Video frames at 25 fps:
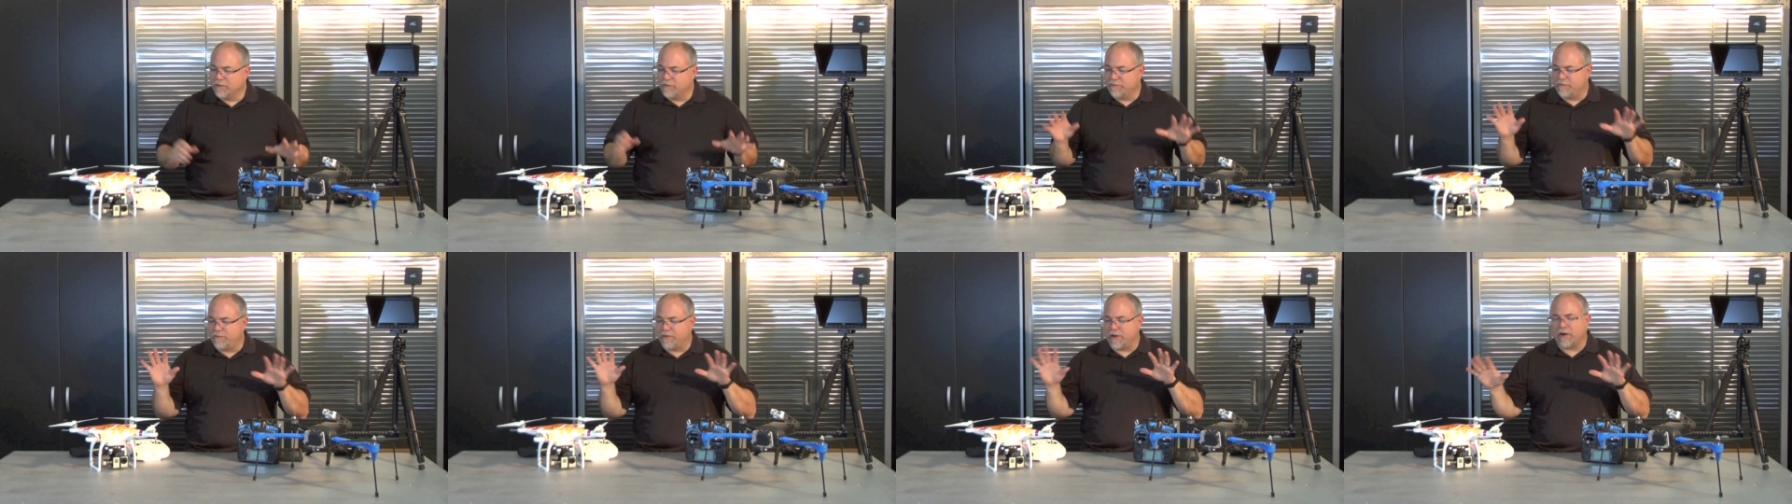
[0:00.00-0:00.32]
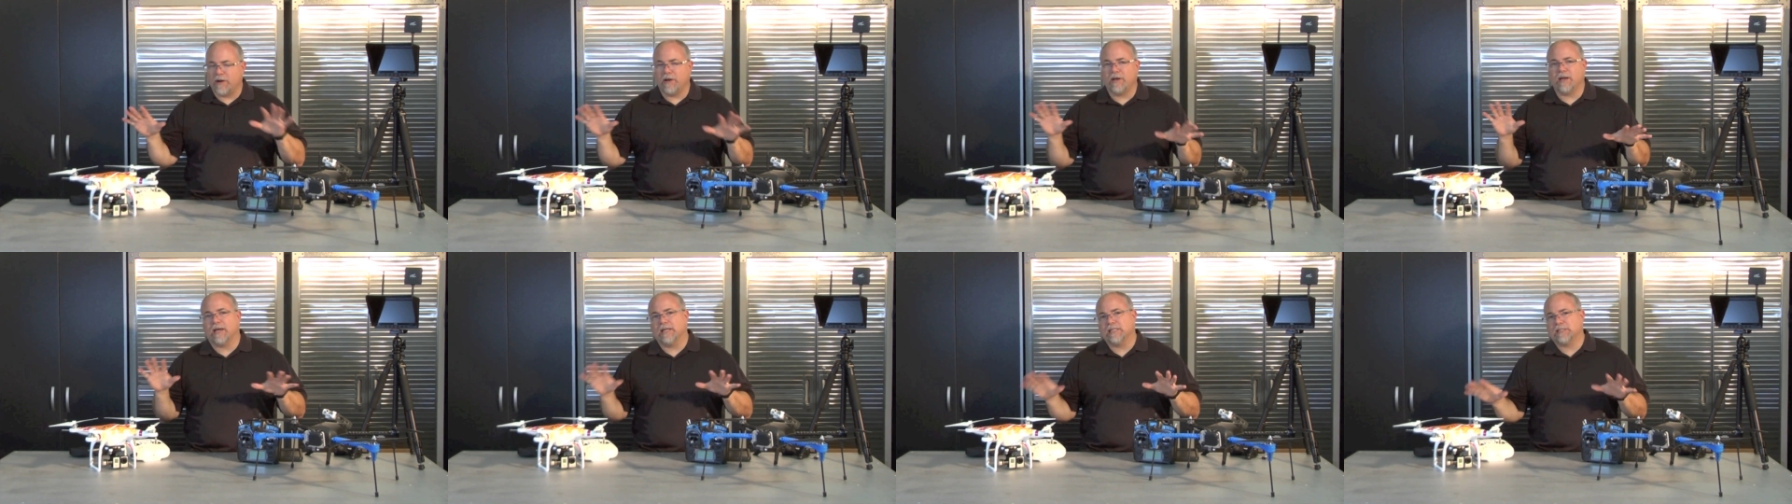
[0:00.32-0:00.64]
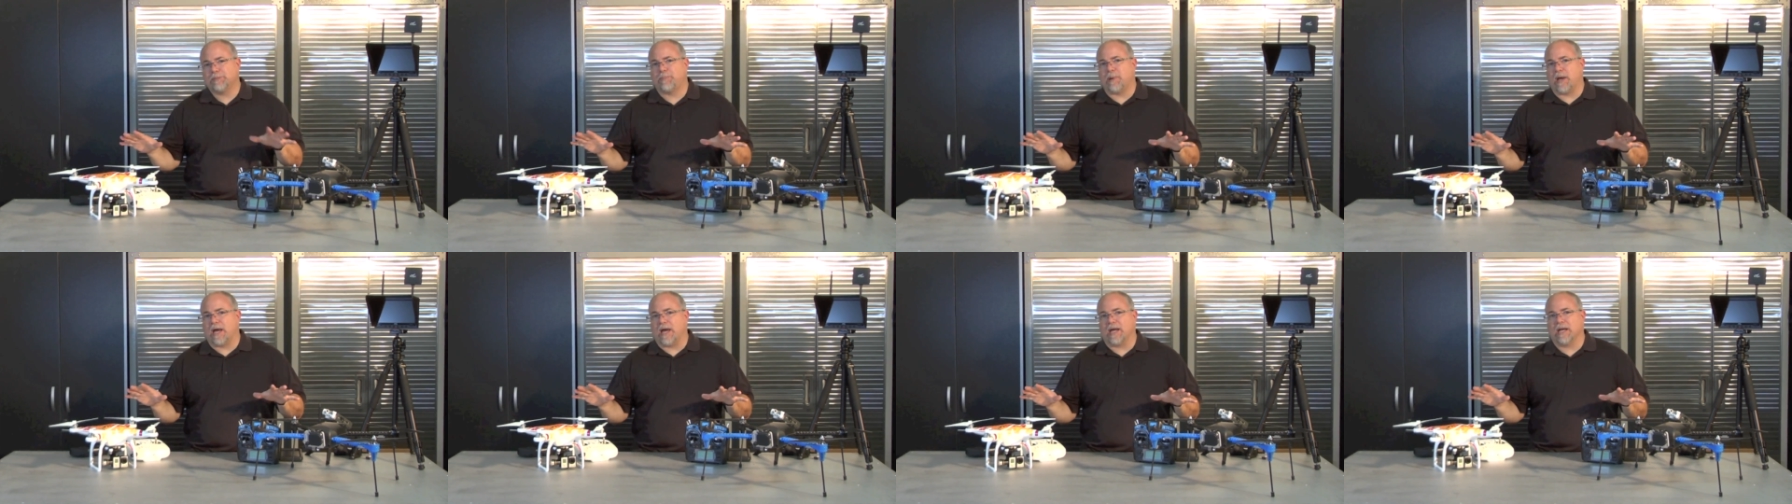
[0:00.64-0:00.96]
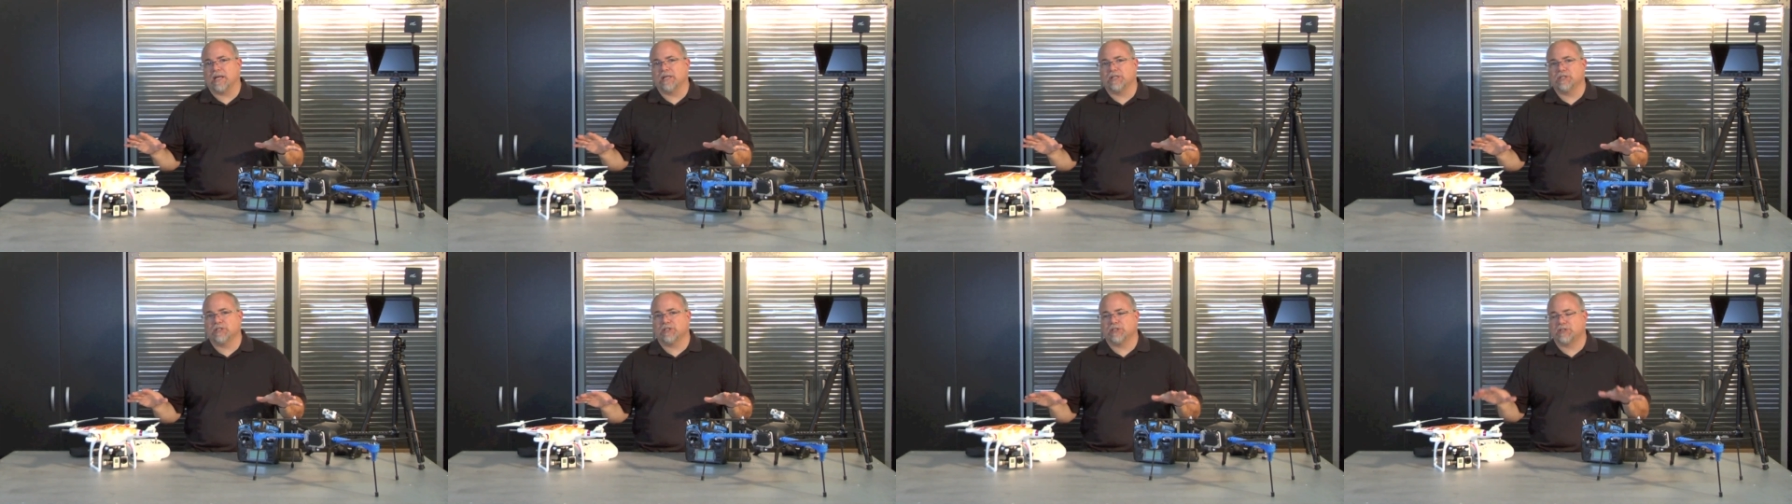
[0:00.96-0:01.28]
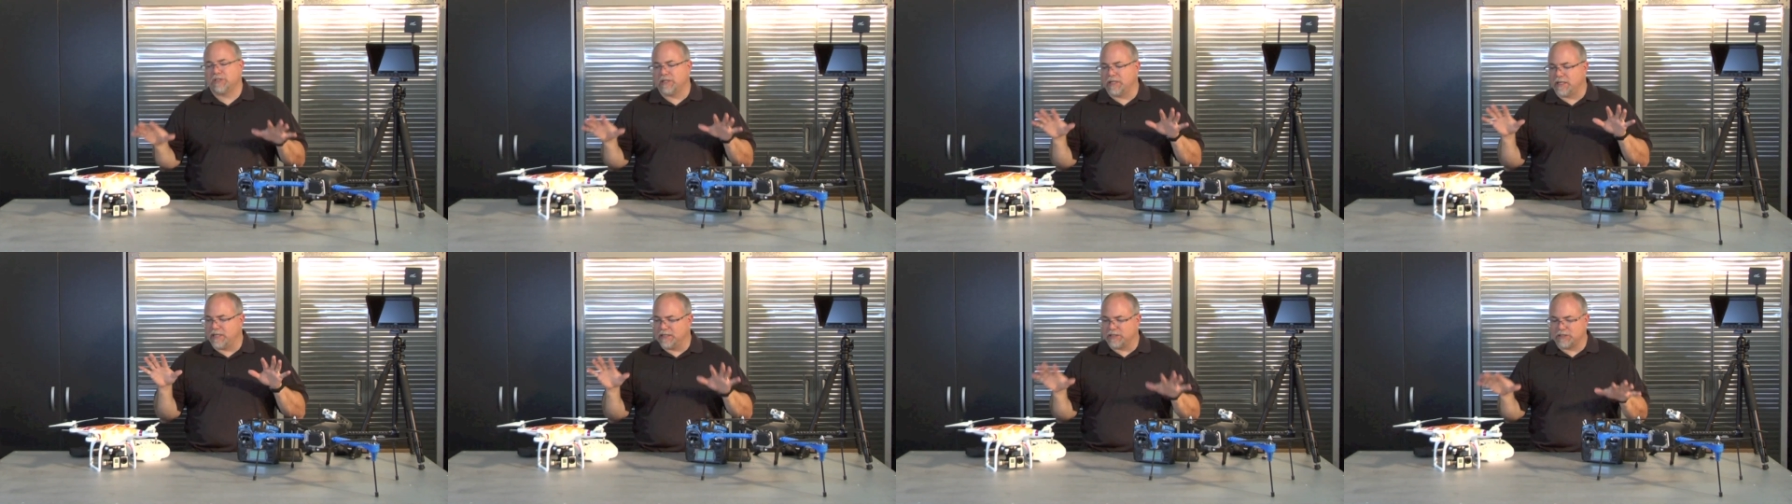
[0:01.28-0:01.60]
Very nice
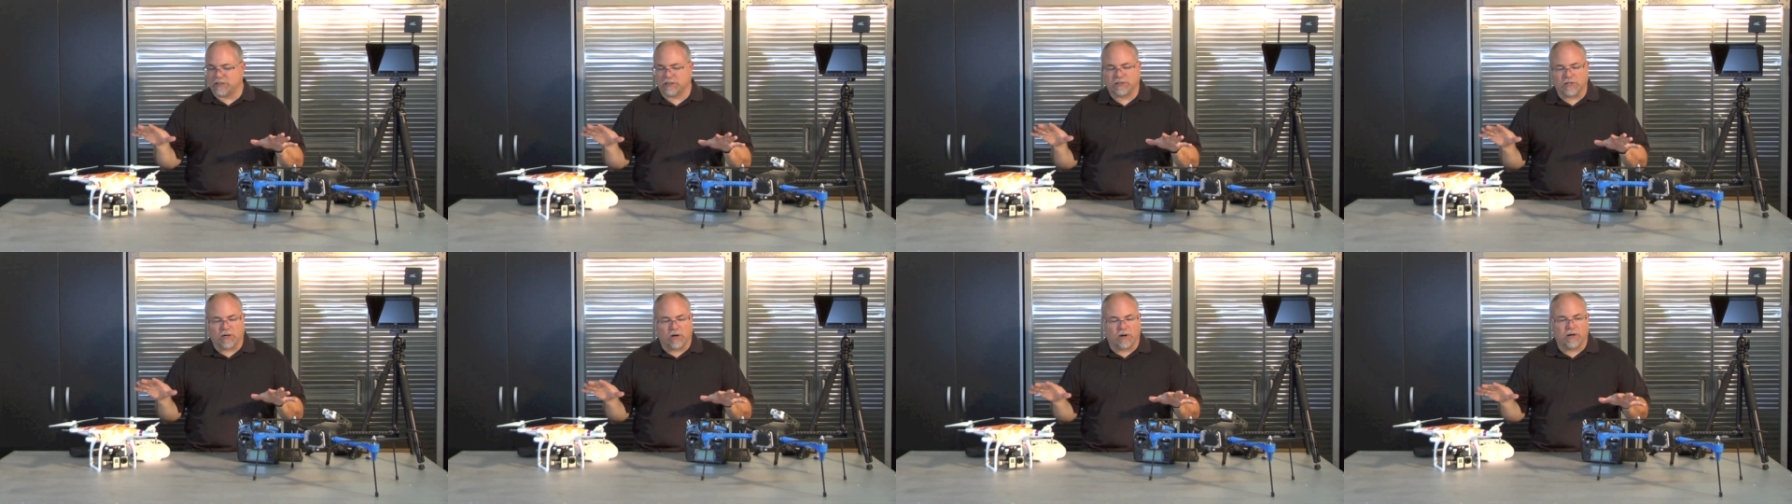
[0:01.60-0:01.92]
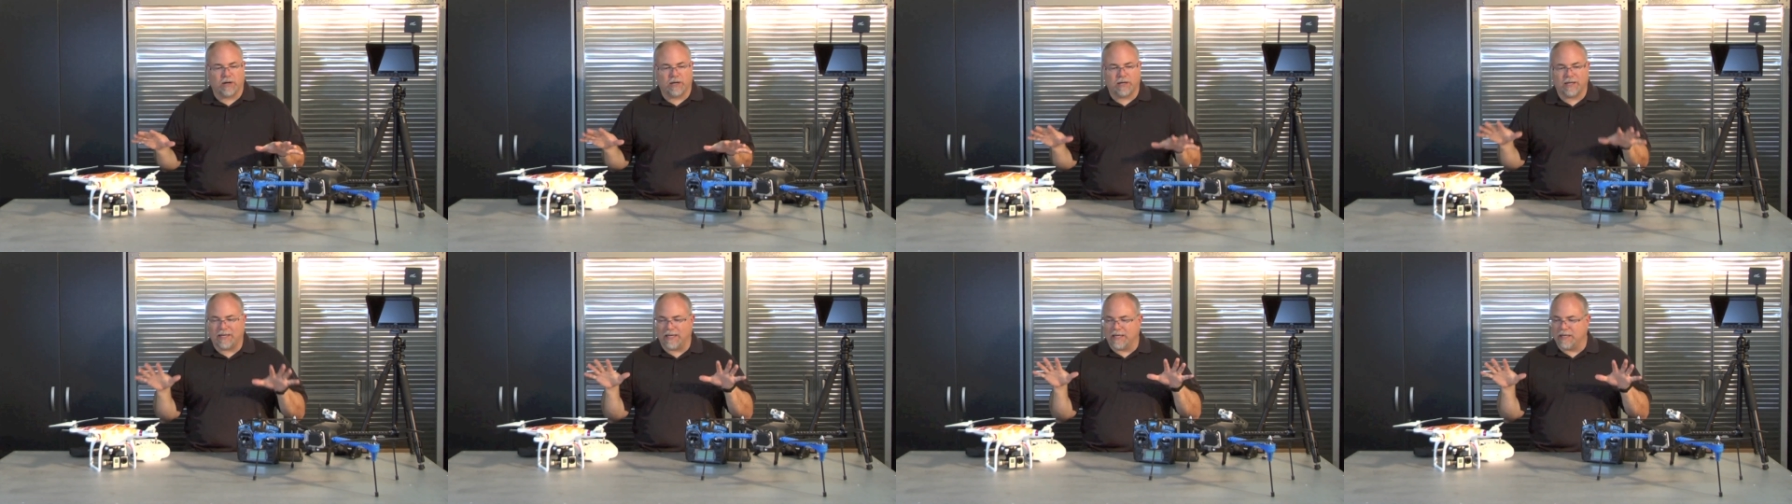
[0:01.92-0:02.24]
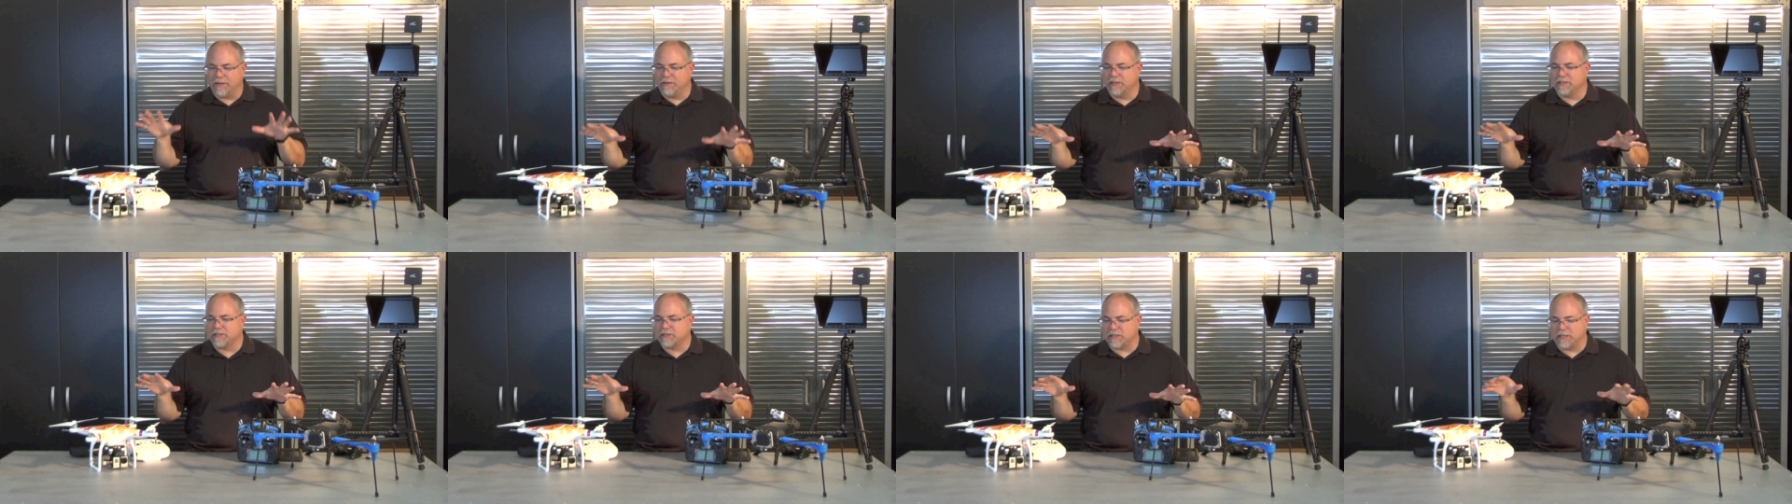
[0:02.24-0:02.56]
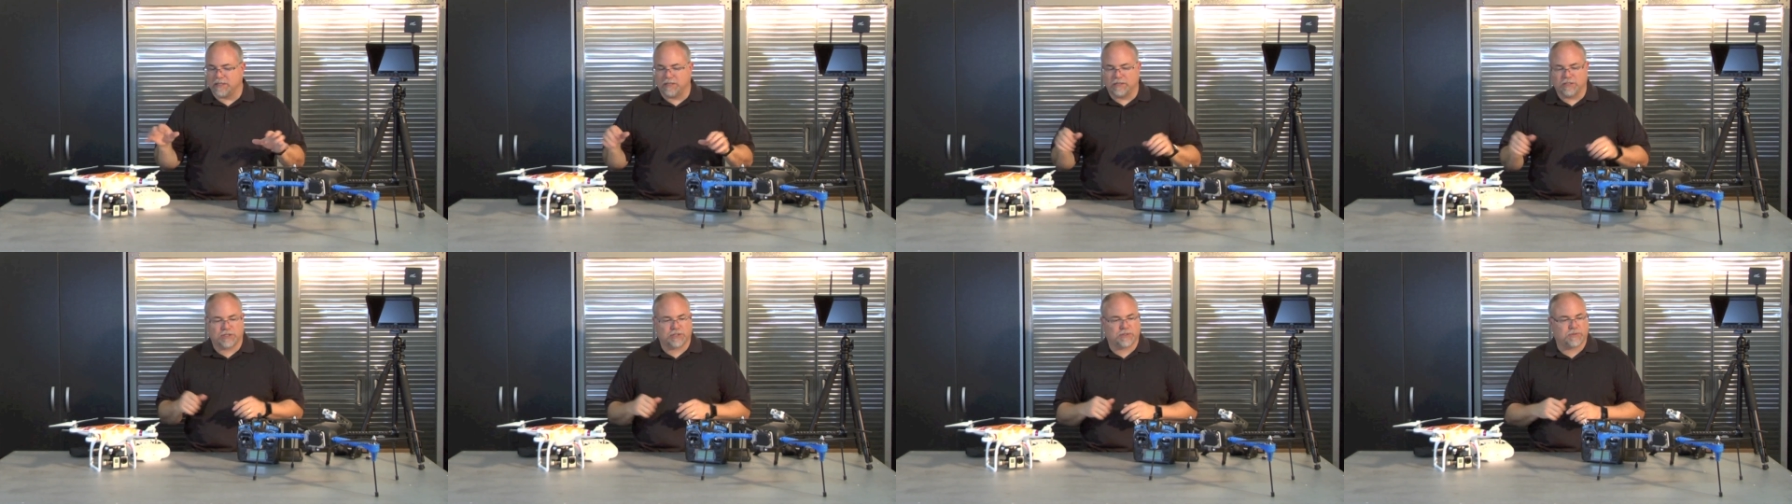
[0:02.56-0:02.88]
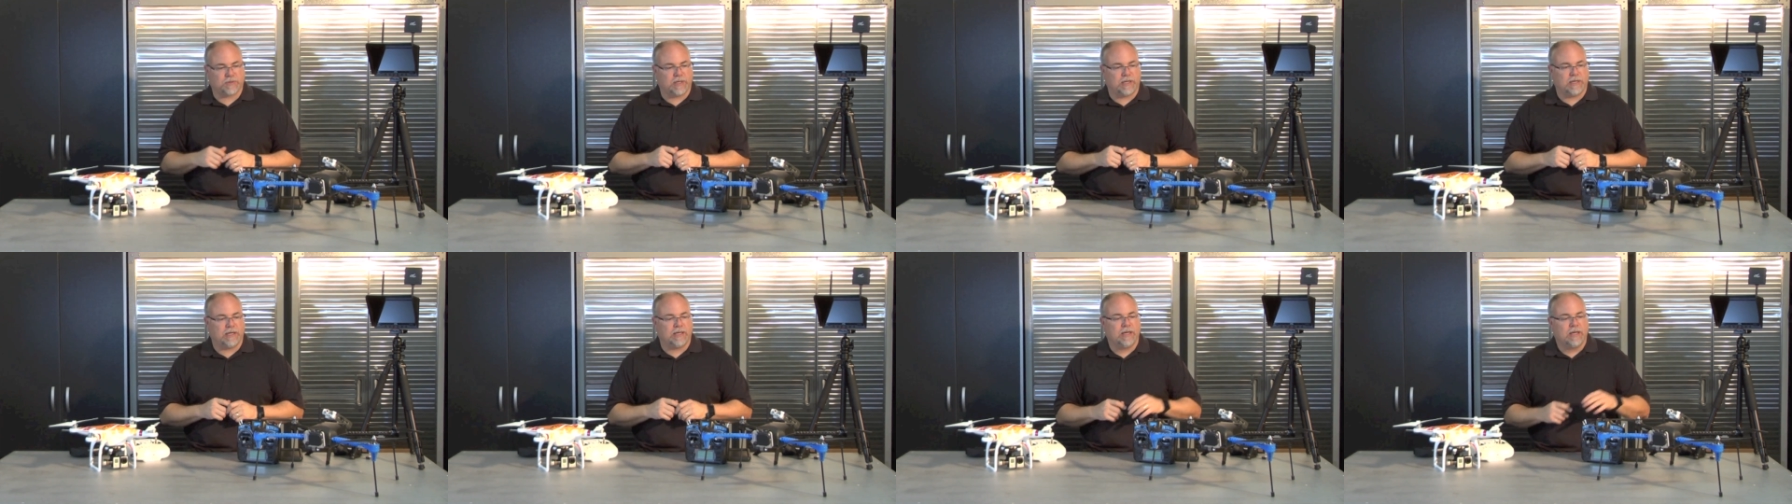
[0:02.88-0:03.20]
packages to get started in this
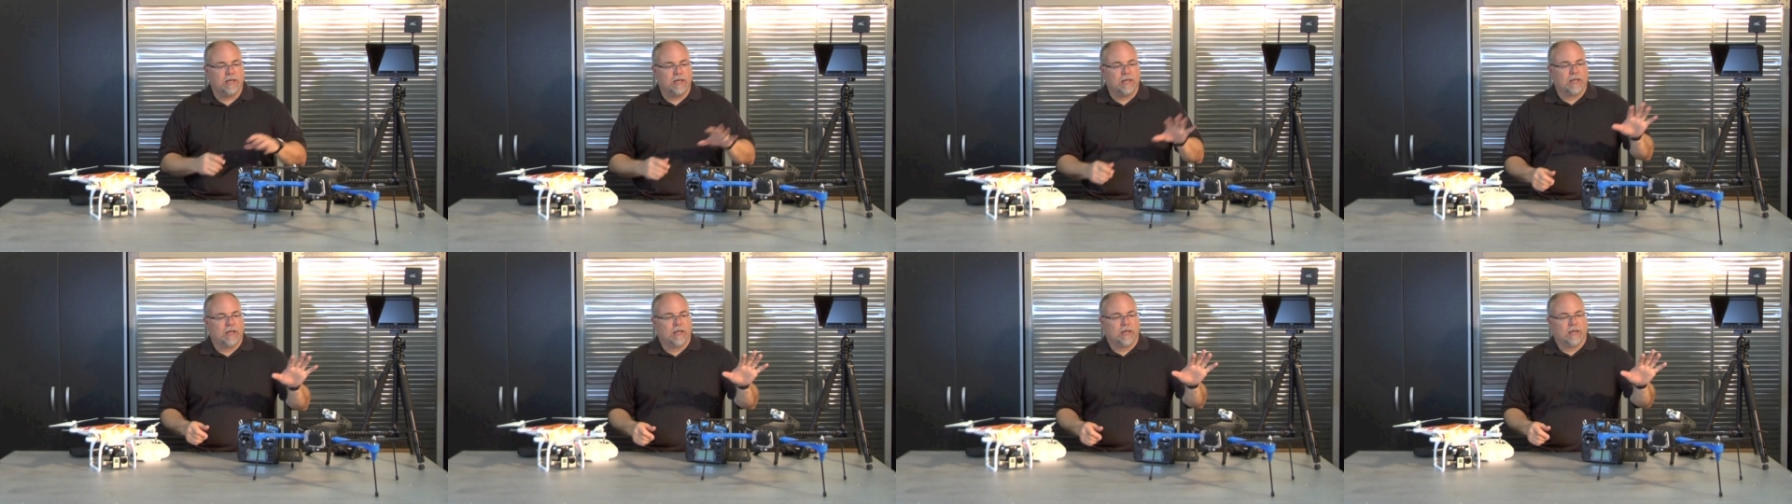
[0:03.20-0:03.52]
industry.